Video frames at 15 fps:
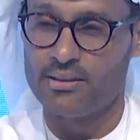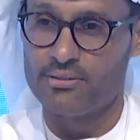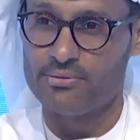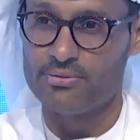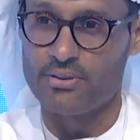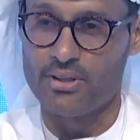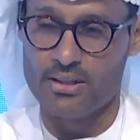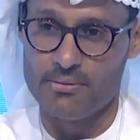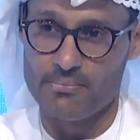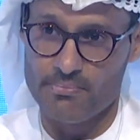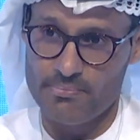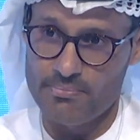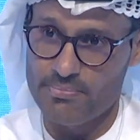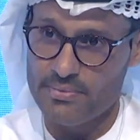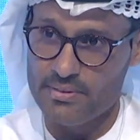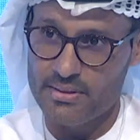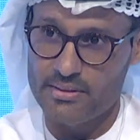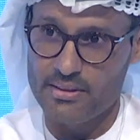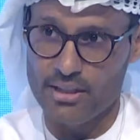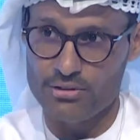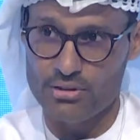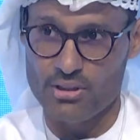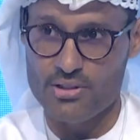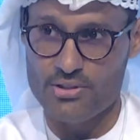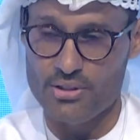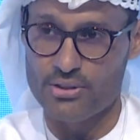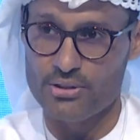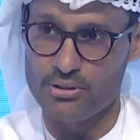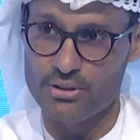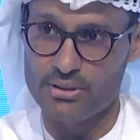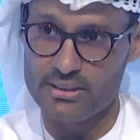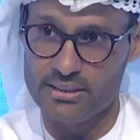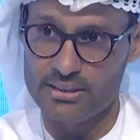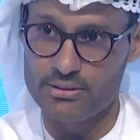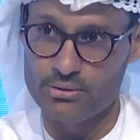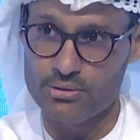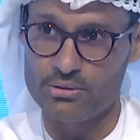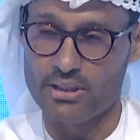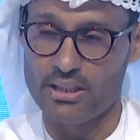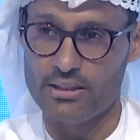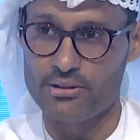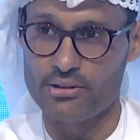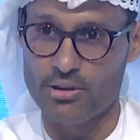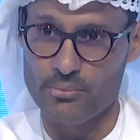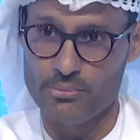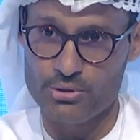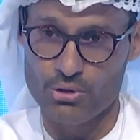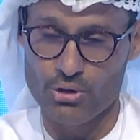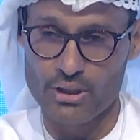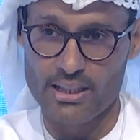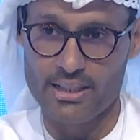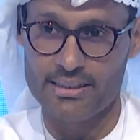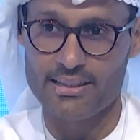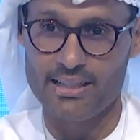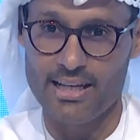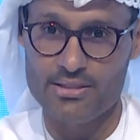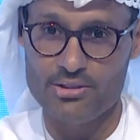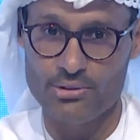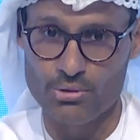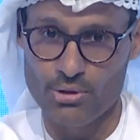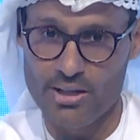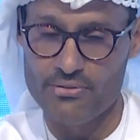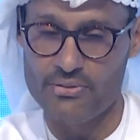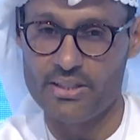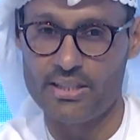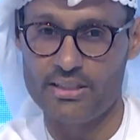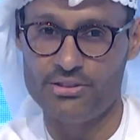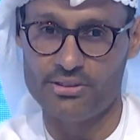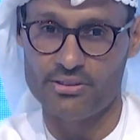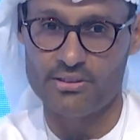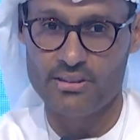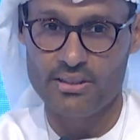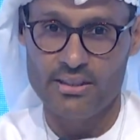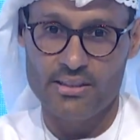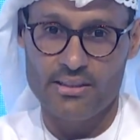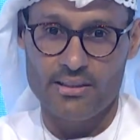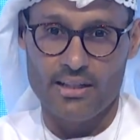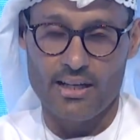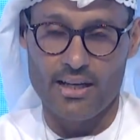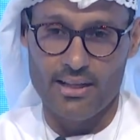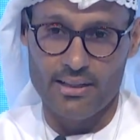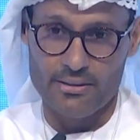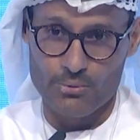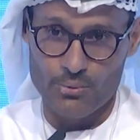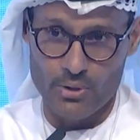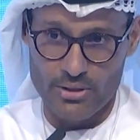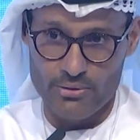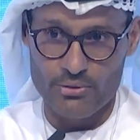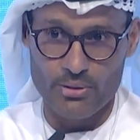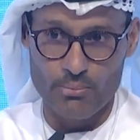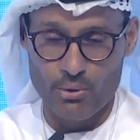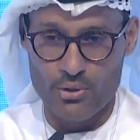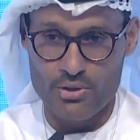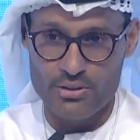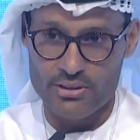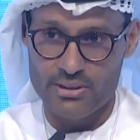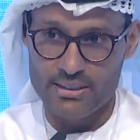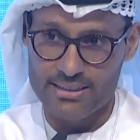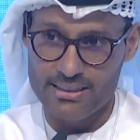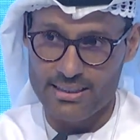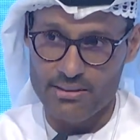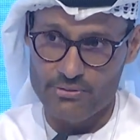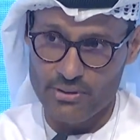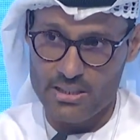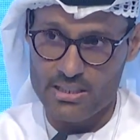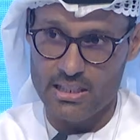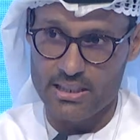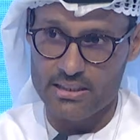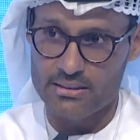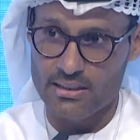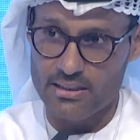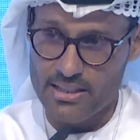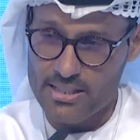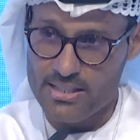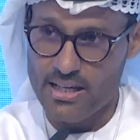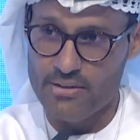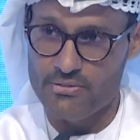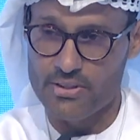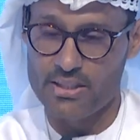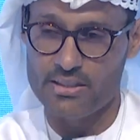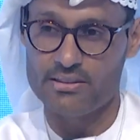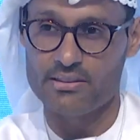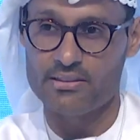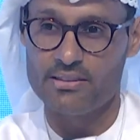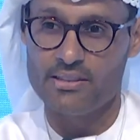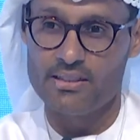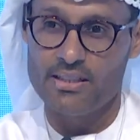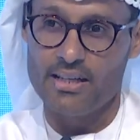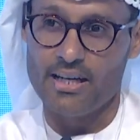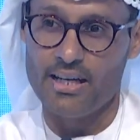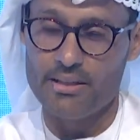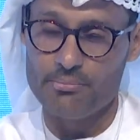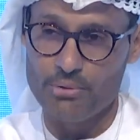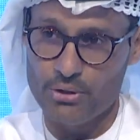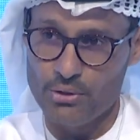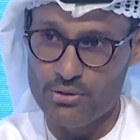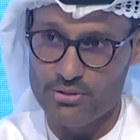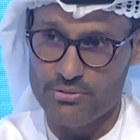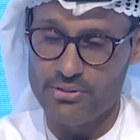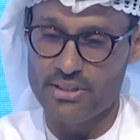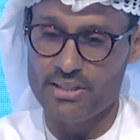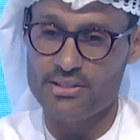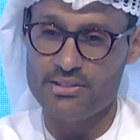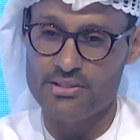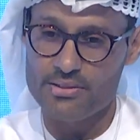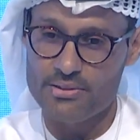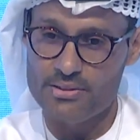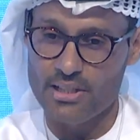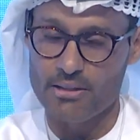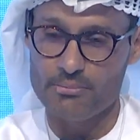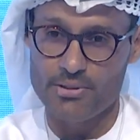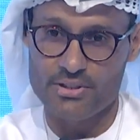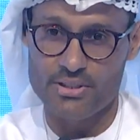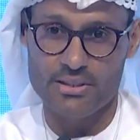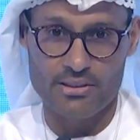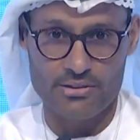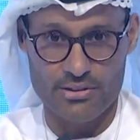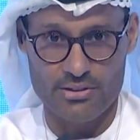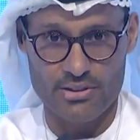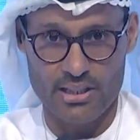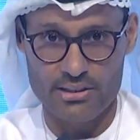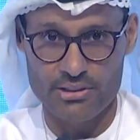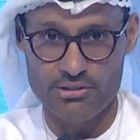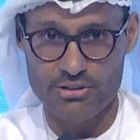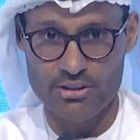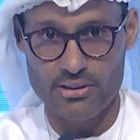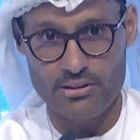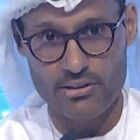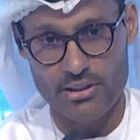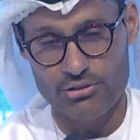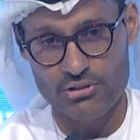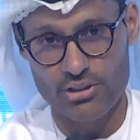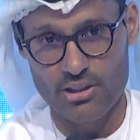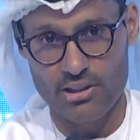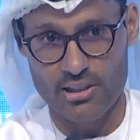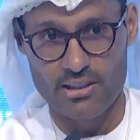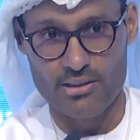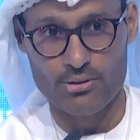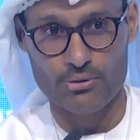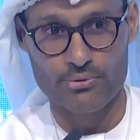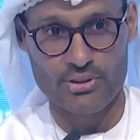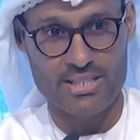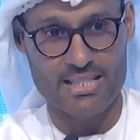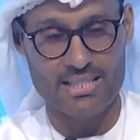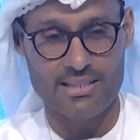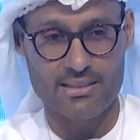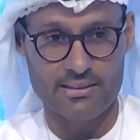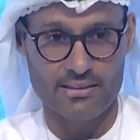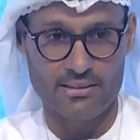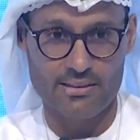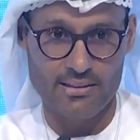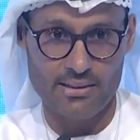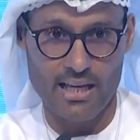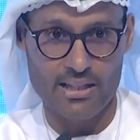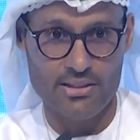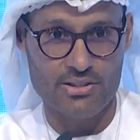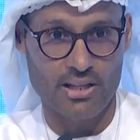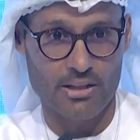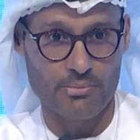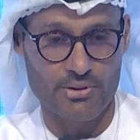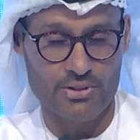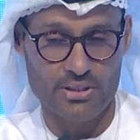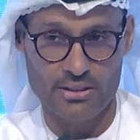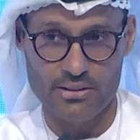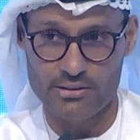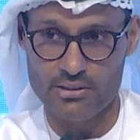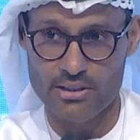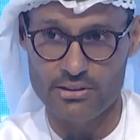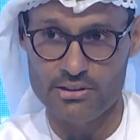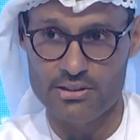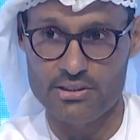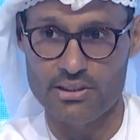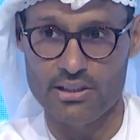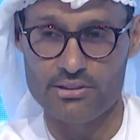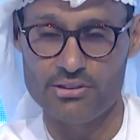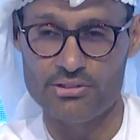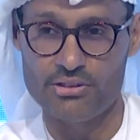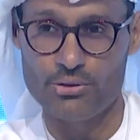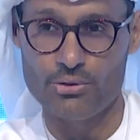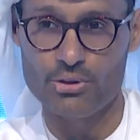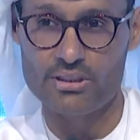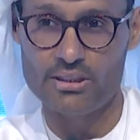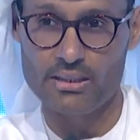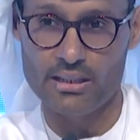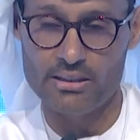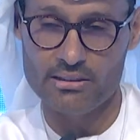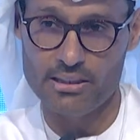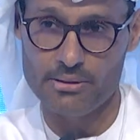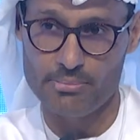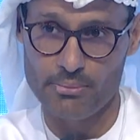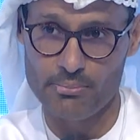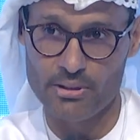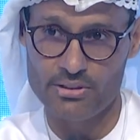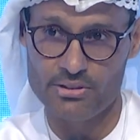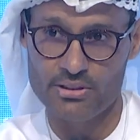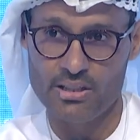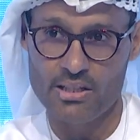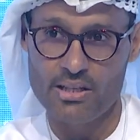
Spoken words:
from national security to telecom to oil and gas to aviation. And one of the most critical infrastructure is aviation. And because of this cybersecurity strategy, the general overseeing that cybersecurity strategy already actually published